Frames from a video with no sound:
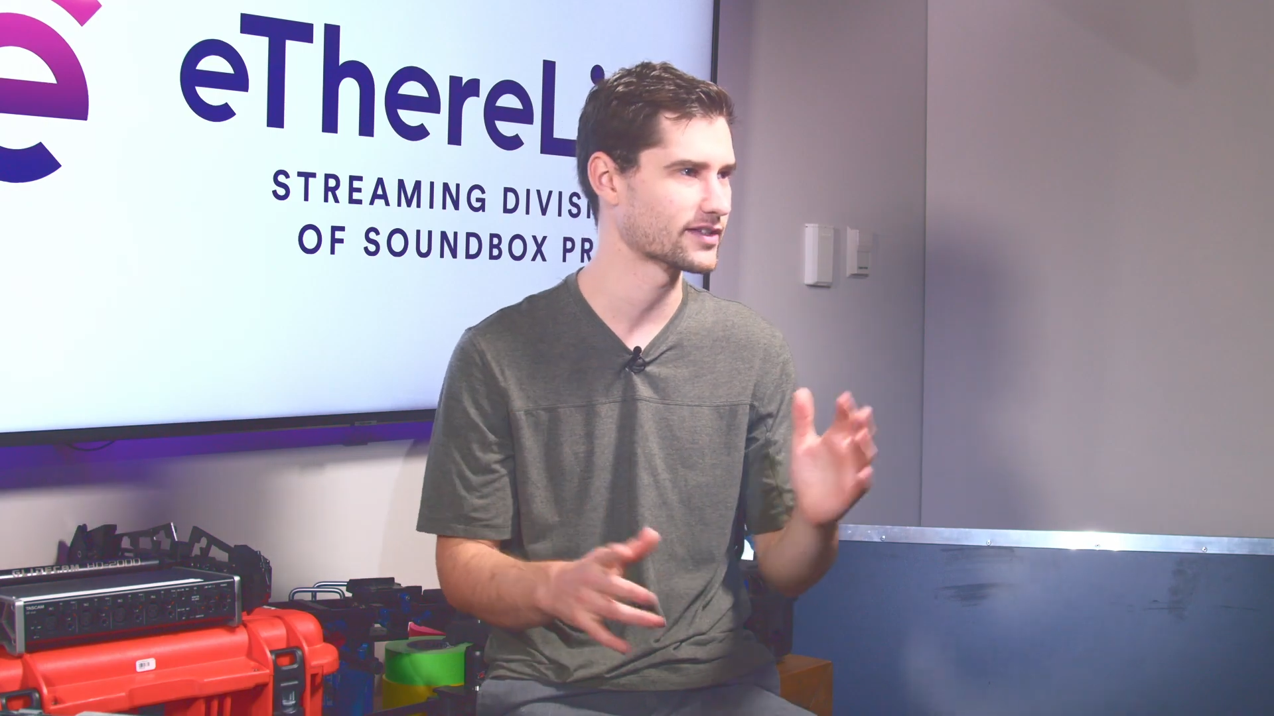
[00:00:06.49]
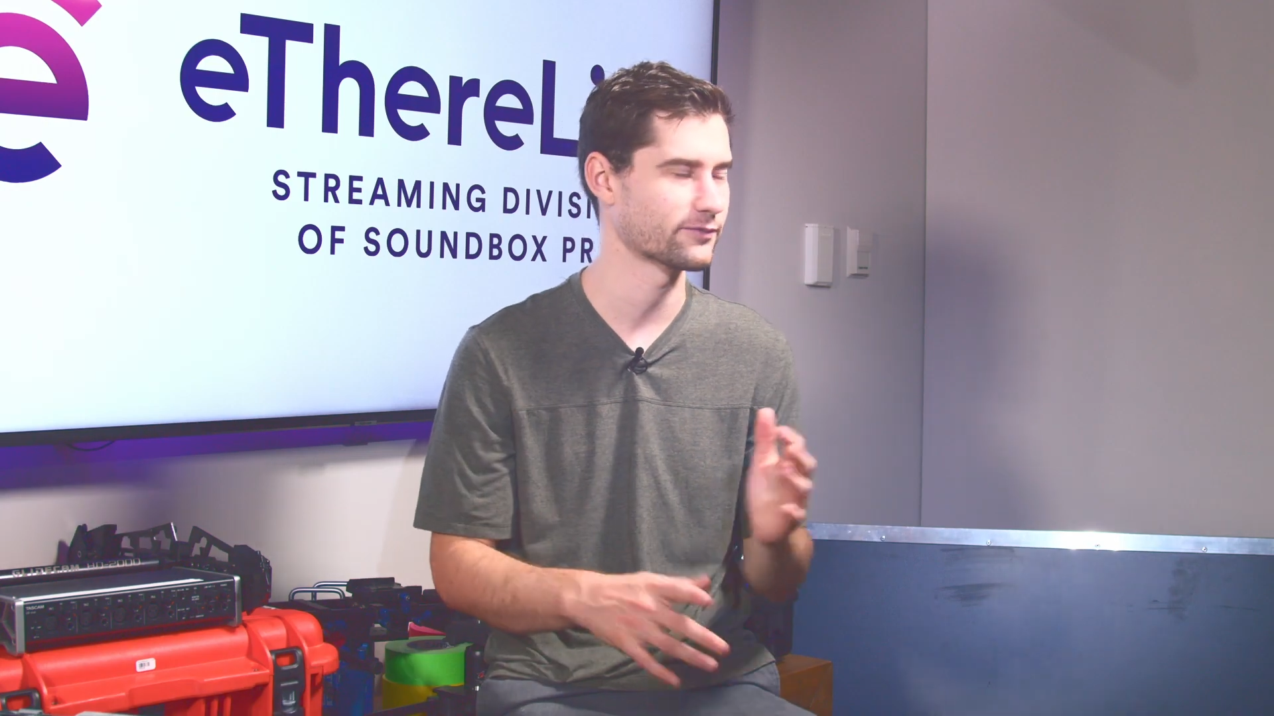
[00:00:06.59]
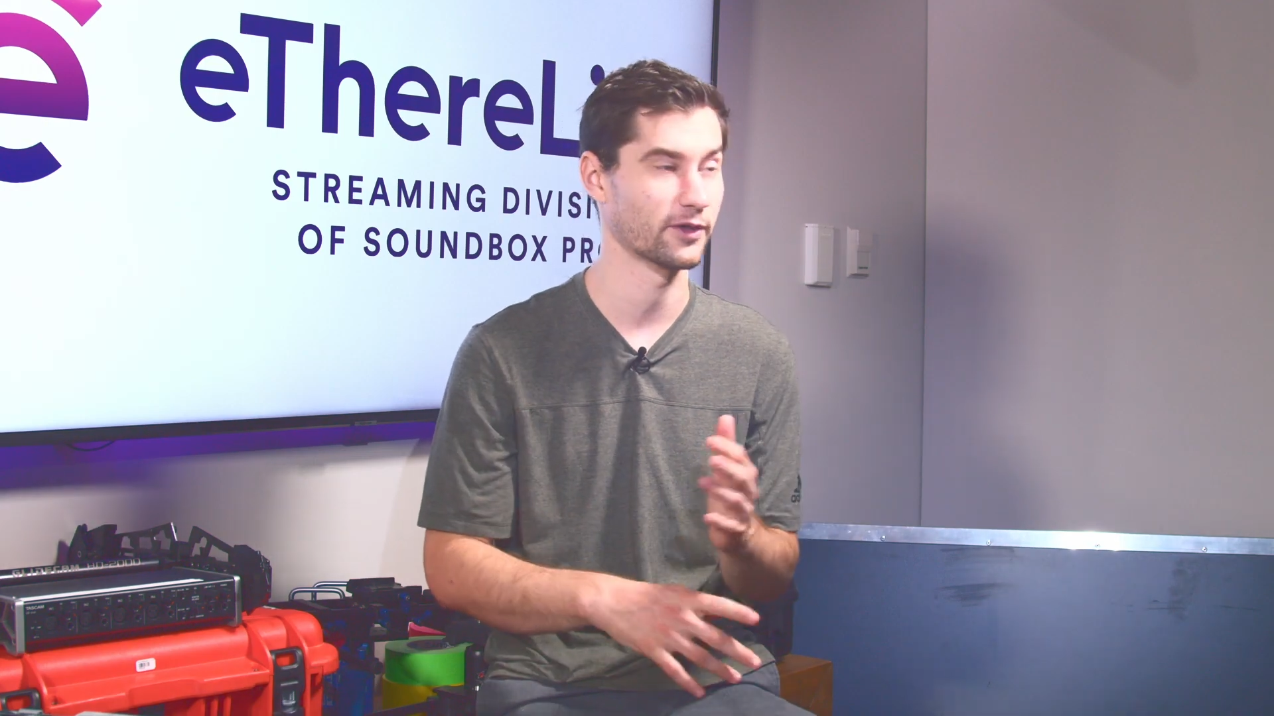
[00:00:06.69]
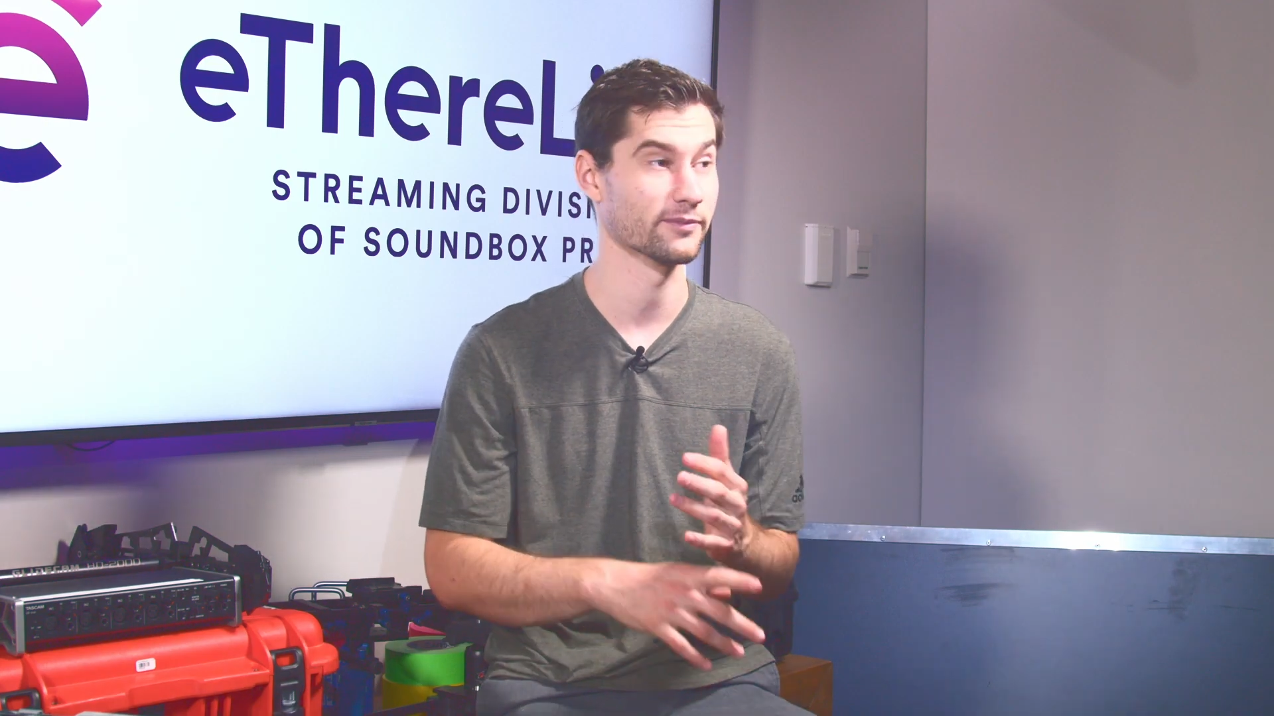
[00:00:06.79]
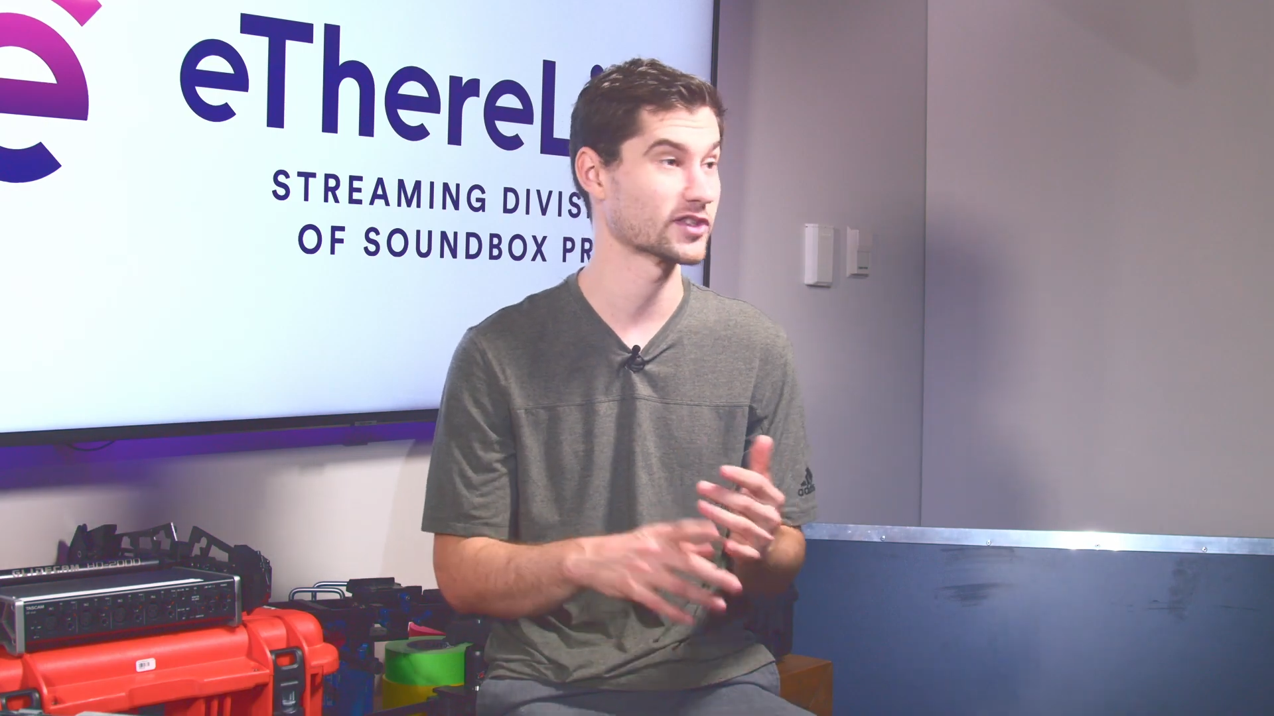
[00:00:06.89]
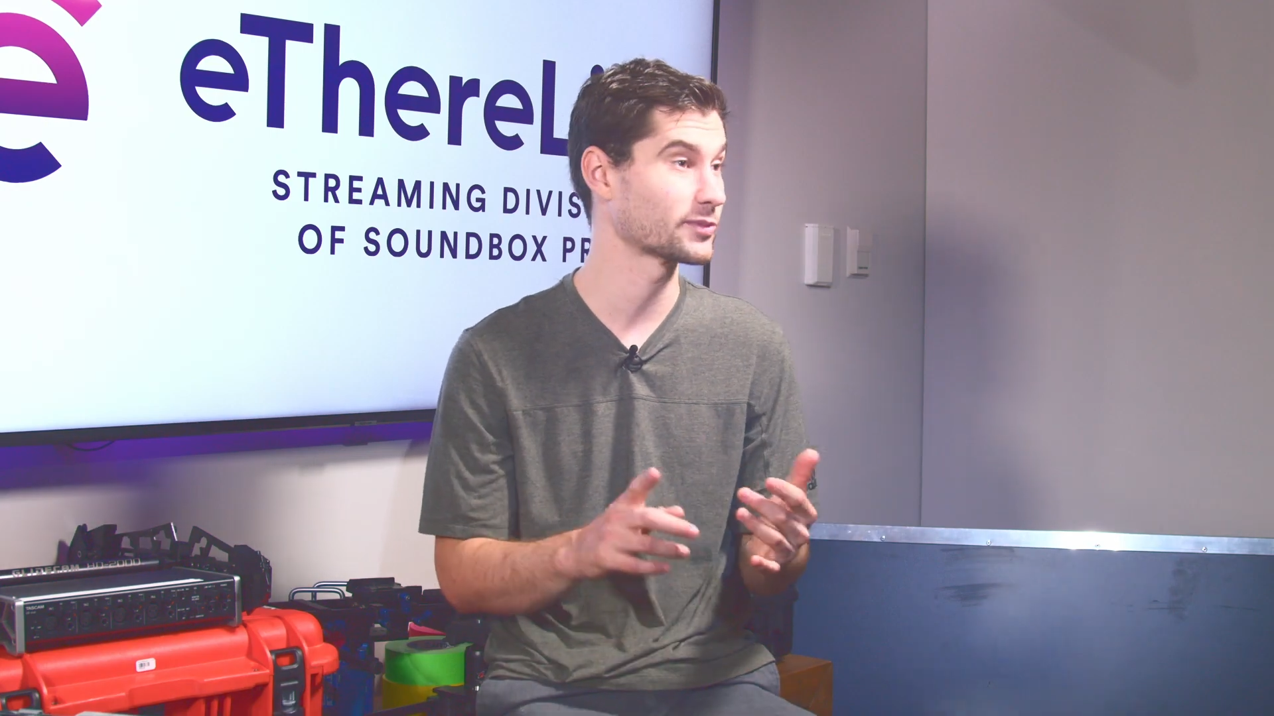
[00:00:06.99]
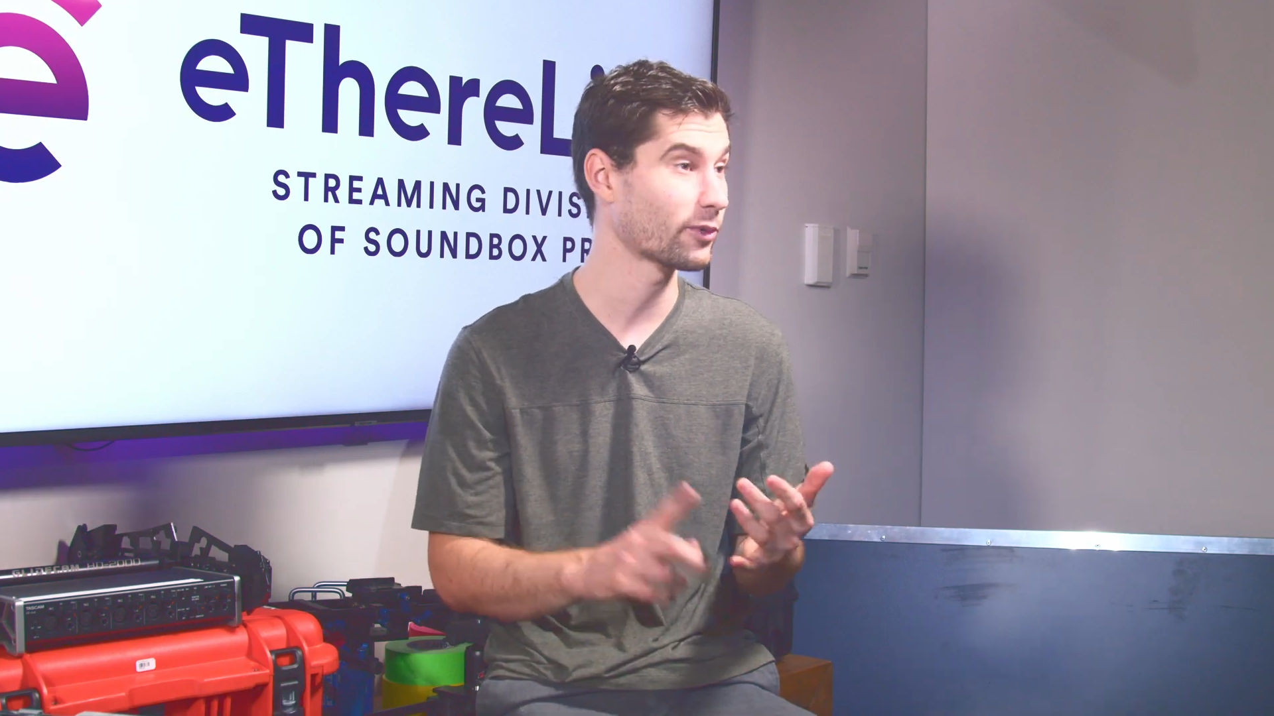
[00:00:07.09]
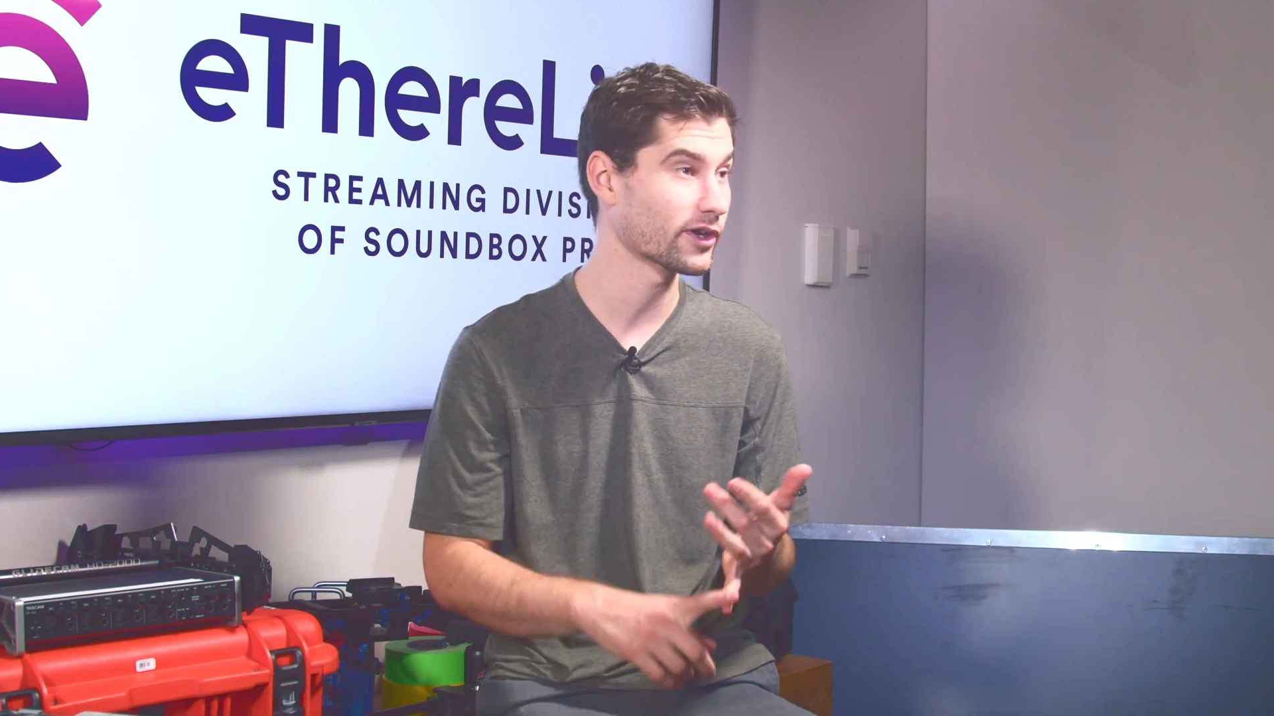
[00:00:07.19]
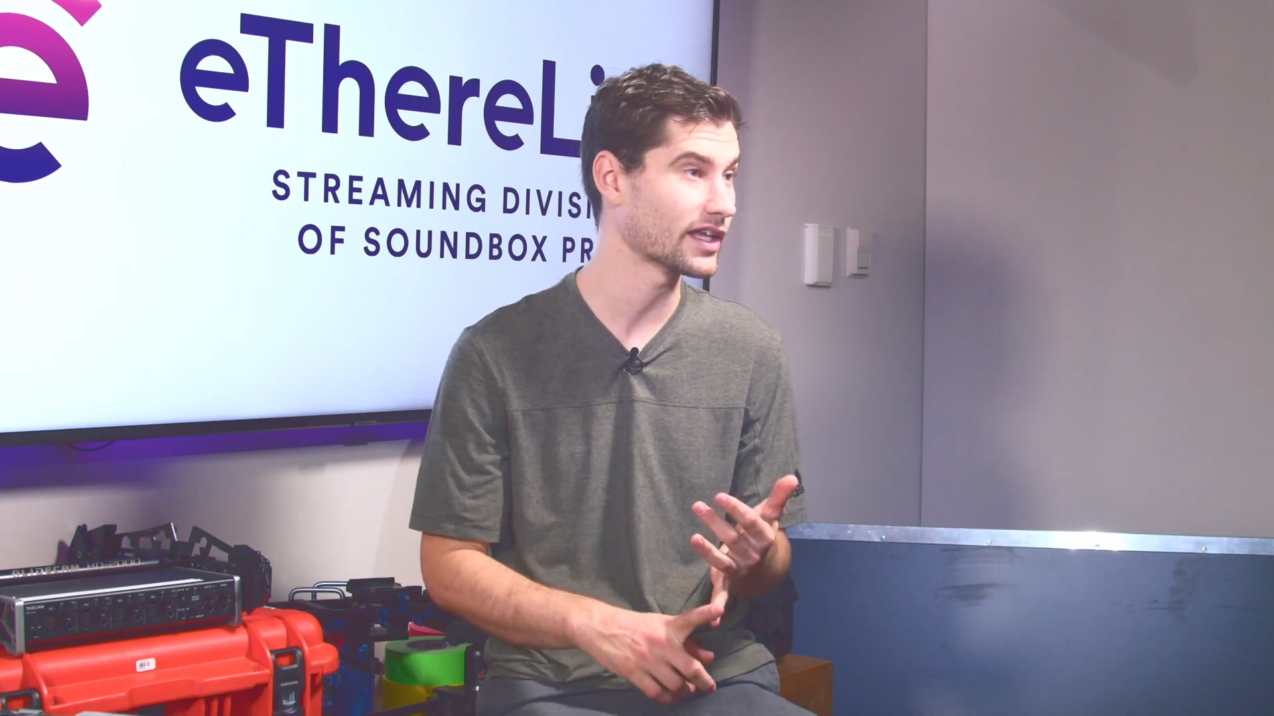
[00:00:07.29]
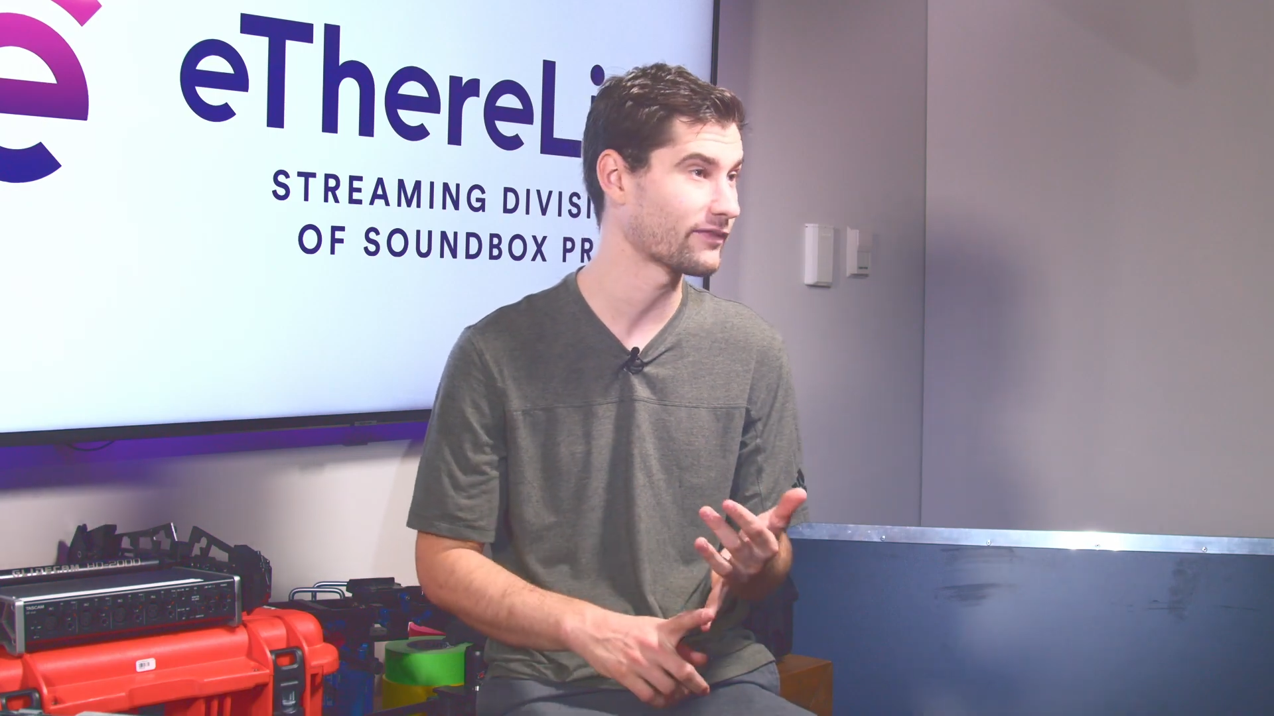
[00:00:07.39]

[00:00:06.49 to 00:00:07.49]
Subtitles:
from a sporting